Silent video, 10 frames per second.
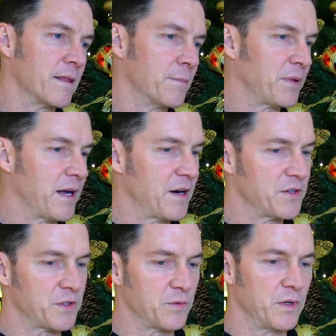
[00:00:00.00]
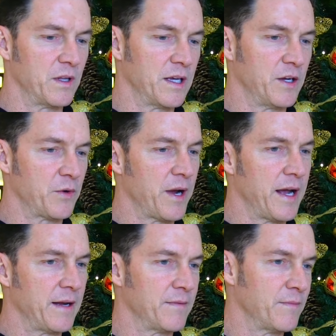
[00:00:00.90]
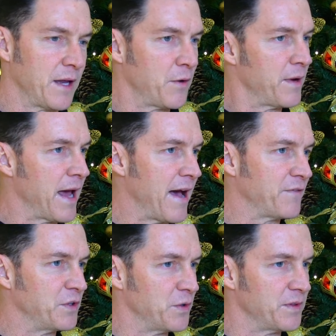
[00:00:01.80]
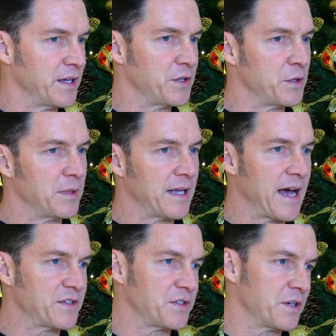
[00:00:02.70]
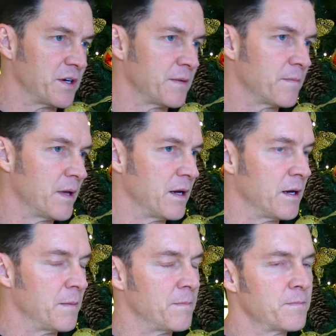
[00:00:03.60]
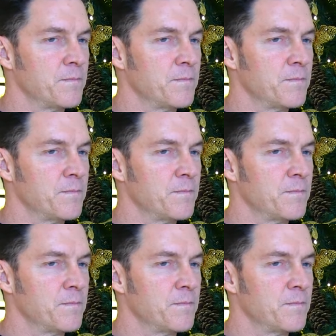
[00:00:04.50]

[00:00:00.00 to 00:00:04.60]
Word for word: The players are really great. They don't have to do what they do, but last year um,